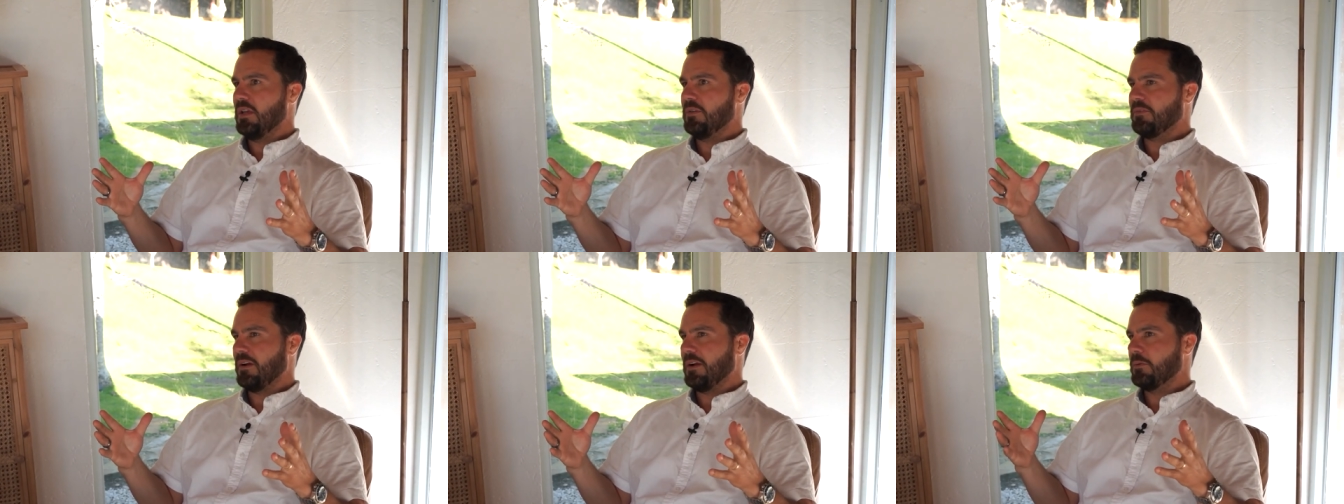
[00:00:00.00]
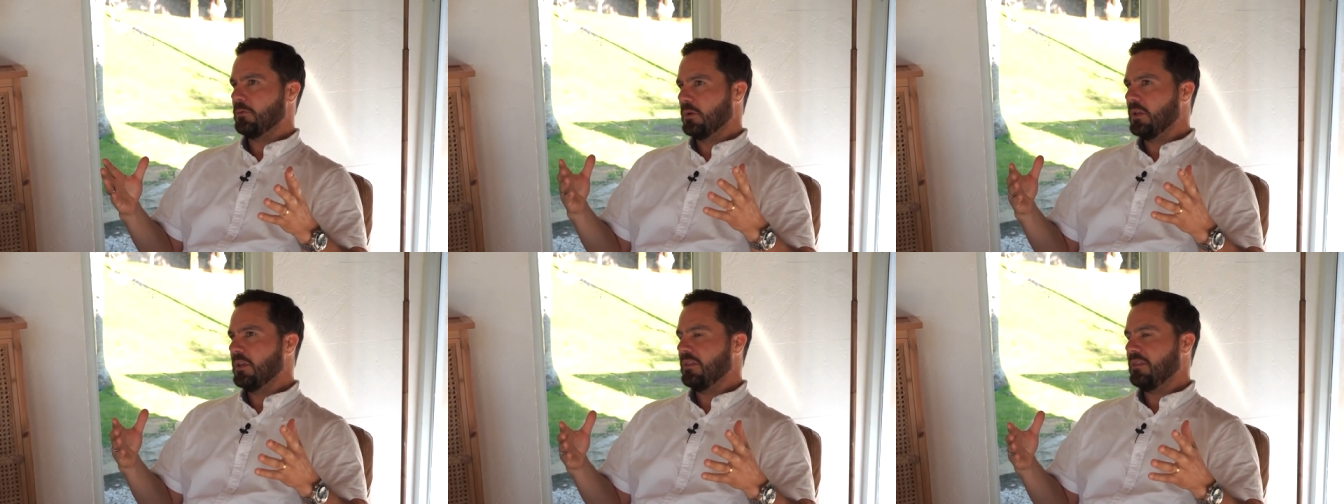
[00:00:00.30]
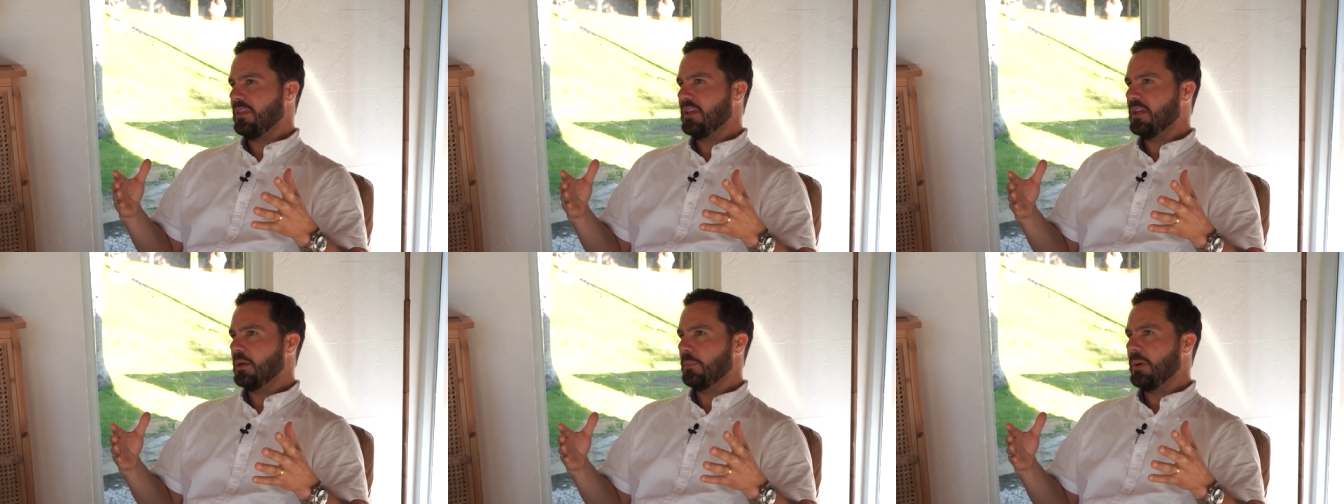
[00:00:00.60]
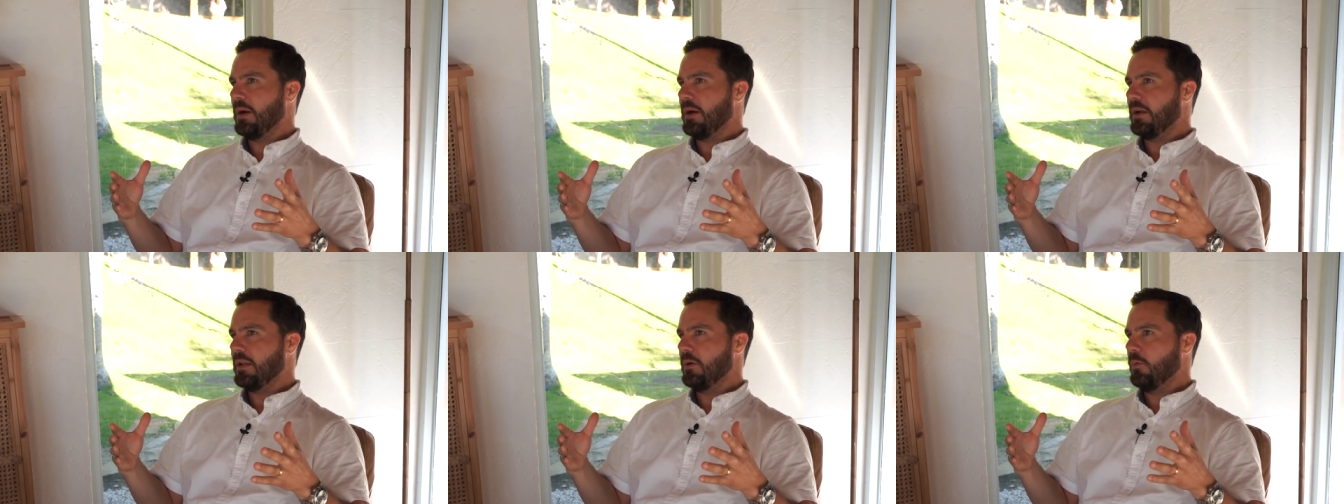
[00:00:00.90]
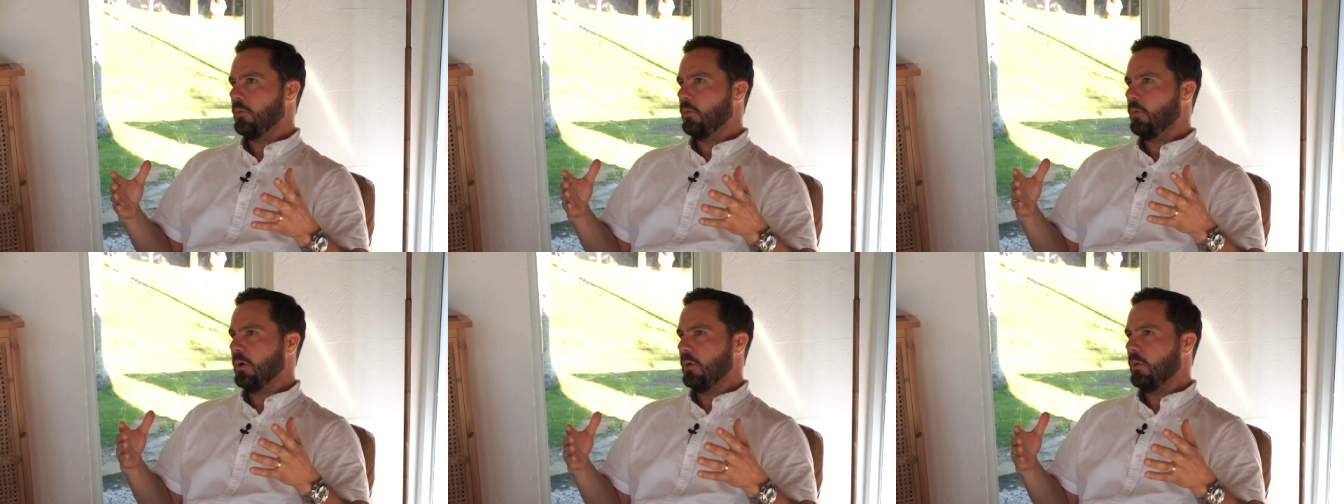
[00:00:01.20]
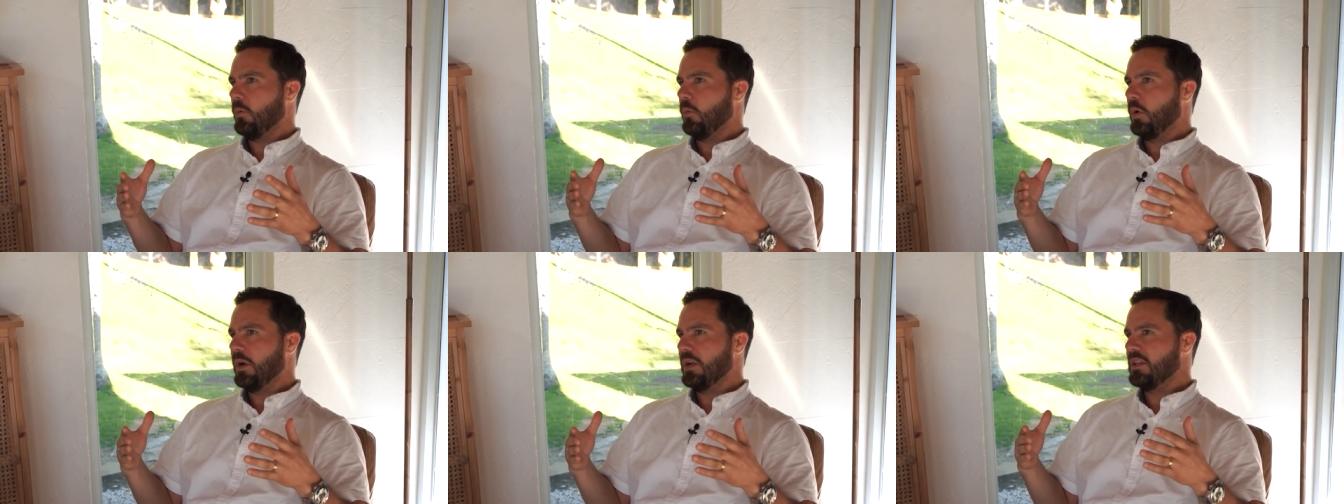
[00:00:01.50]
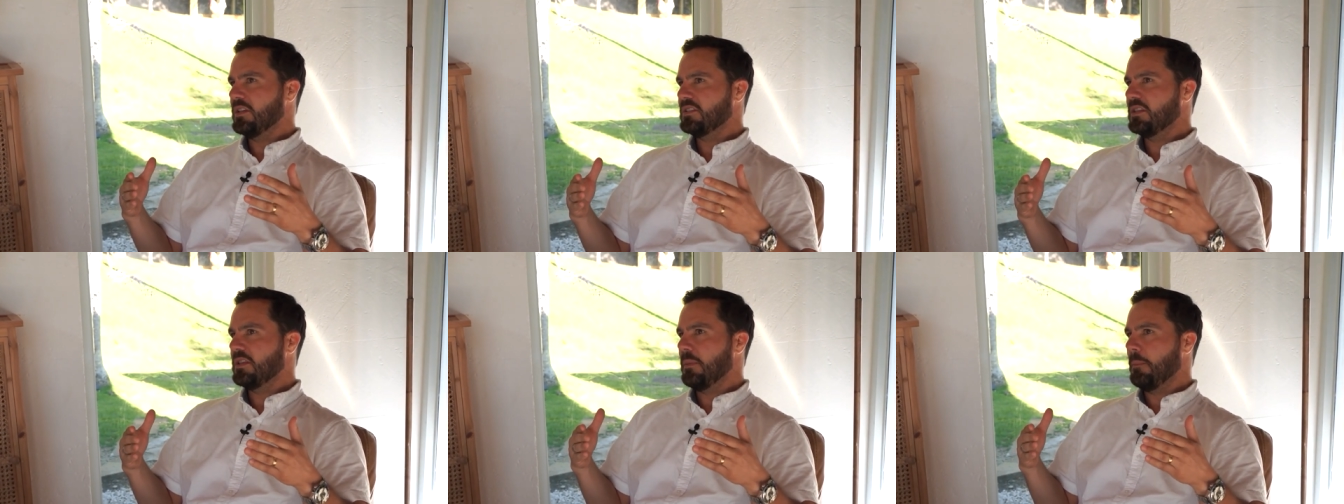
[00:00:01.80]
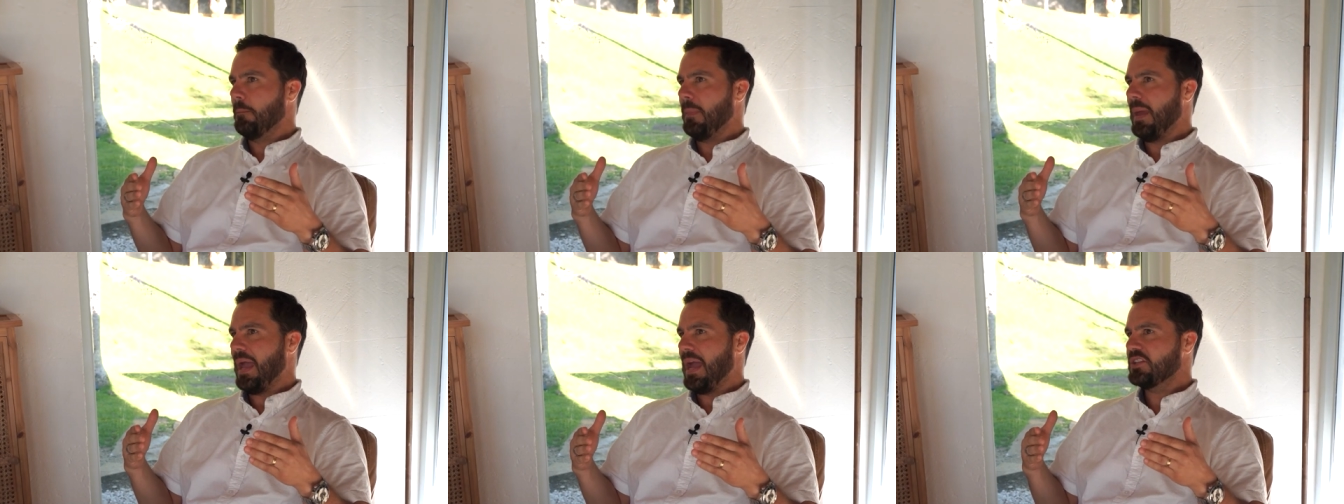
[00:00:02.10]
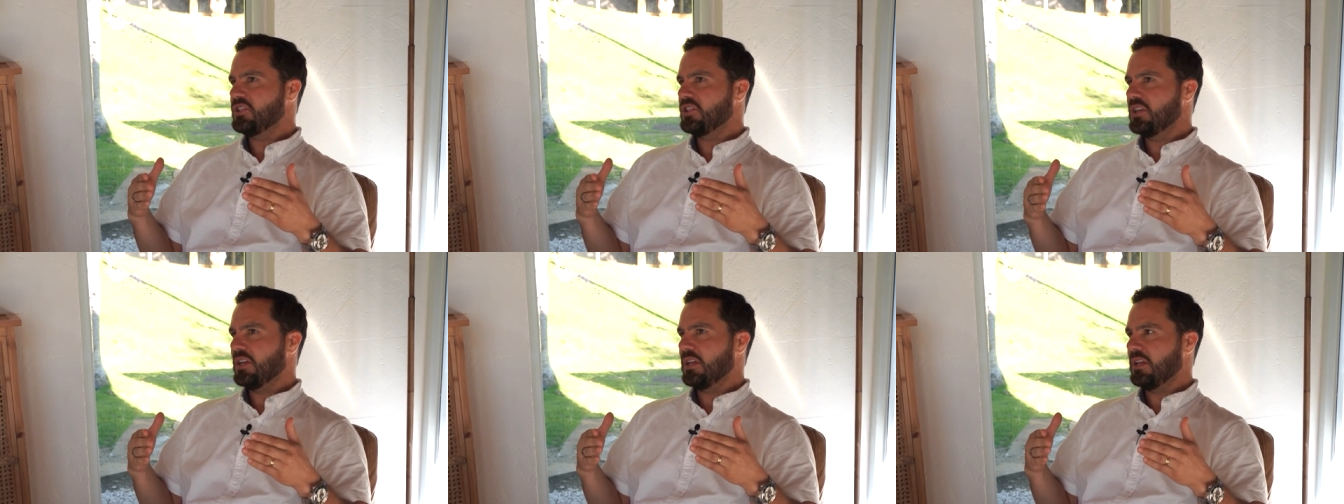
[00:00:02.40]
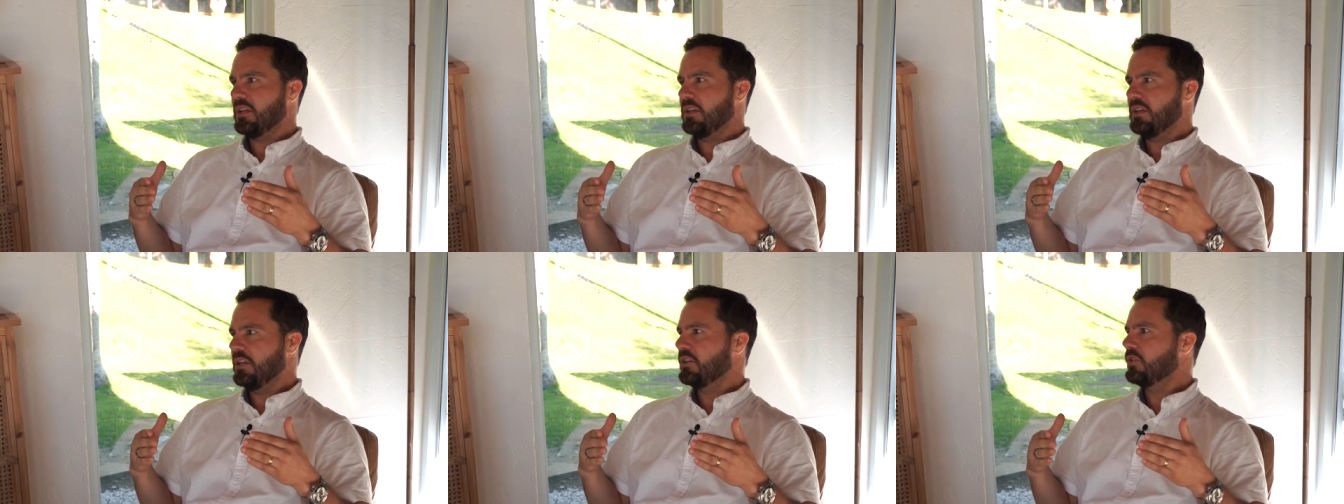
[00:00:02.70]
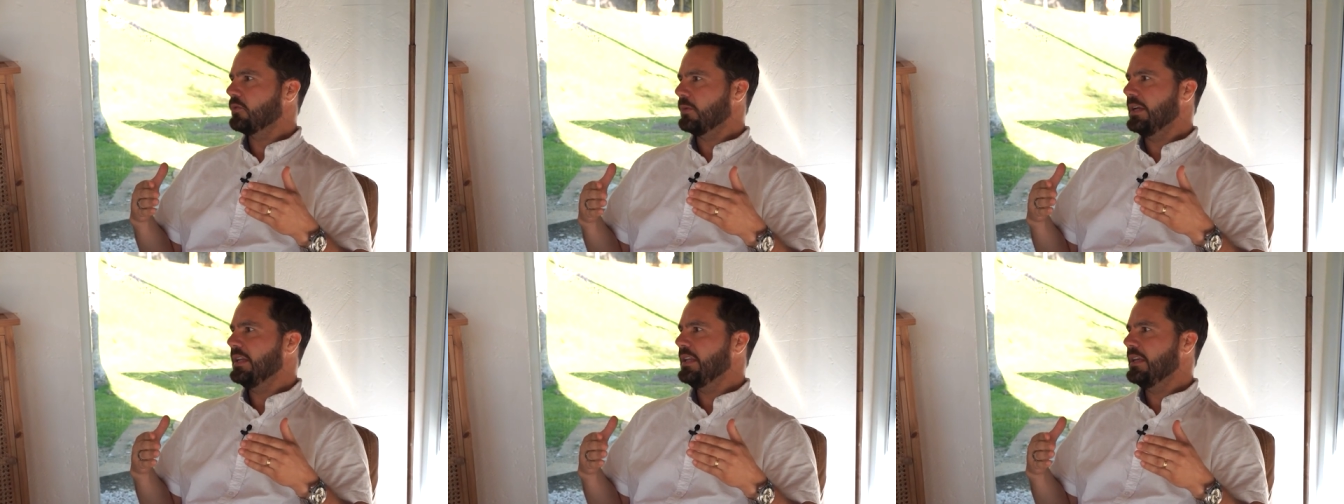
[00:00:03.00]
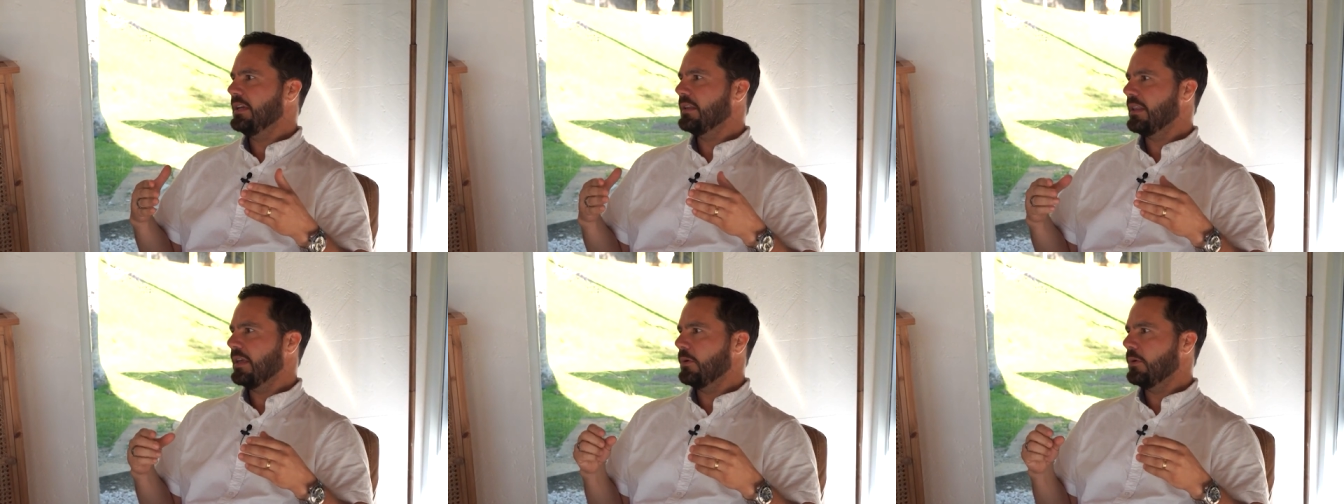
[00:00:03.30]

If I really think about it, what, what is the magic ingredient?